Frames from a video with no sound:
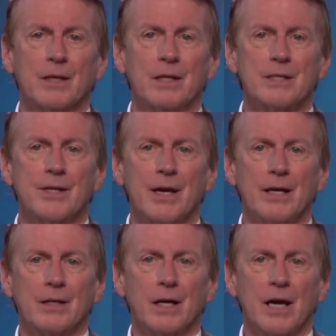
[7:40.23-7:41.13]
is
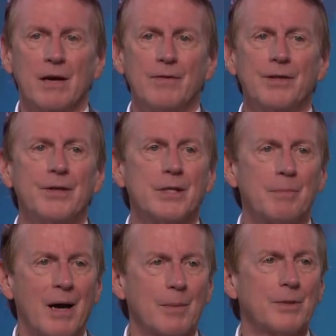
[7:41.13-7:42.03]
that everything the
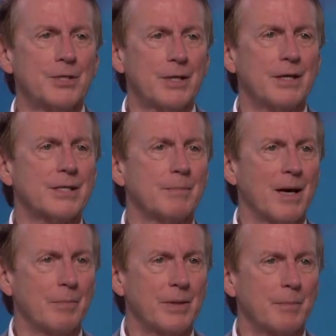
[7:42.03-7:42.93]
Bible says
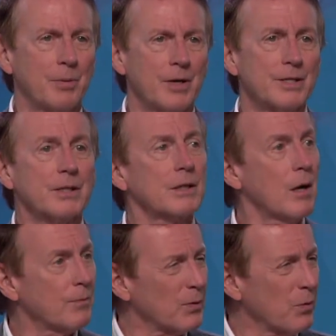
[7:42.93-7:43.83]
about being present,
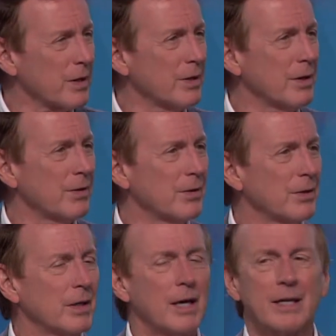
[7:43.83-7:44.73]
comfort one
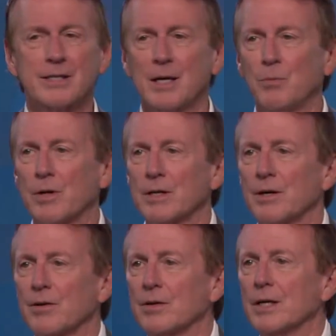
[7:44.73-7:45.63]
another, accept one
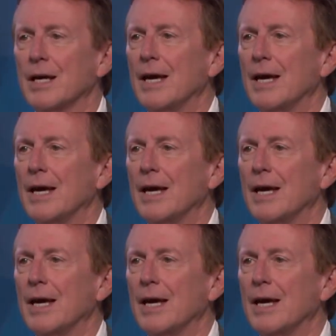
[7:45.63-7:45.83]
another,